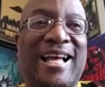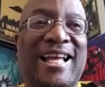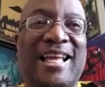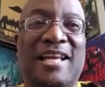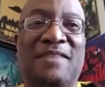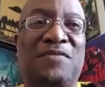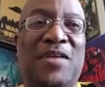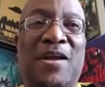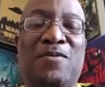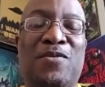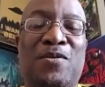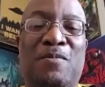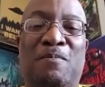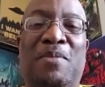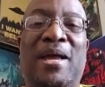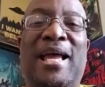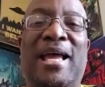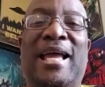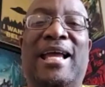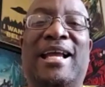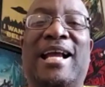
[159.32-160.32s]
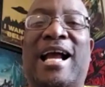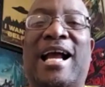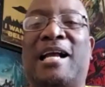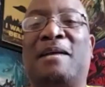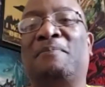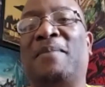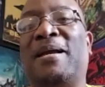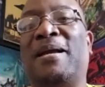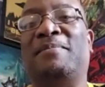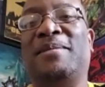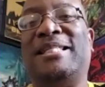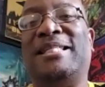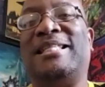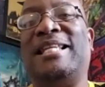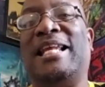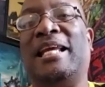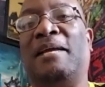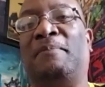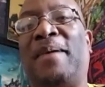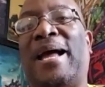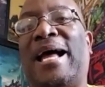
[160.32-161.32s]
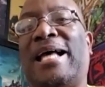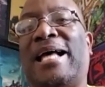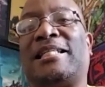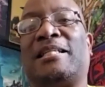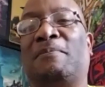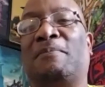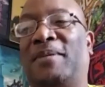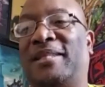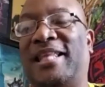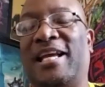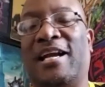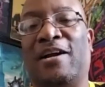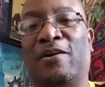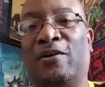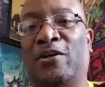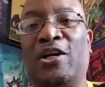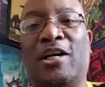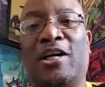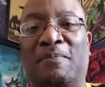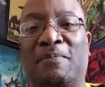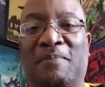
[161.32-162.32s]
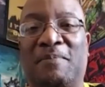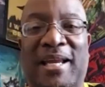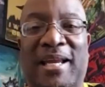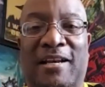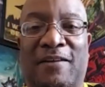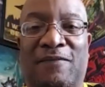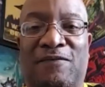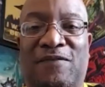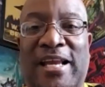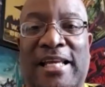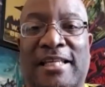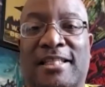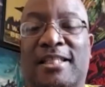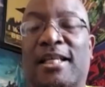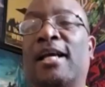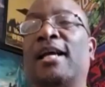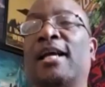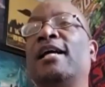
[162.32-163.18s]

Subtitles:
if they were big, I could maybe sneak past them, but they're looking me in the face.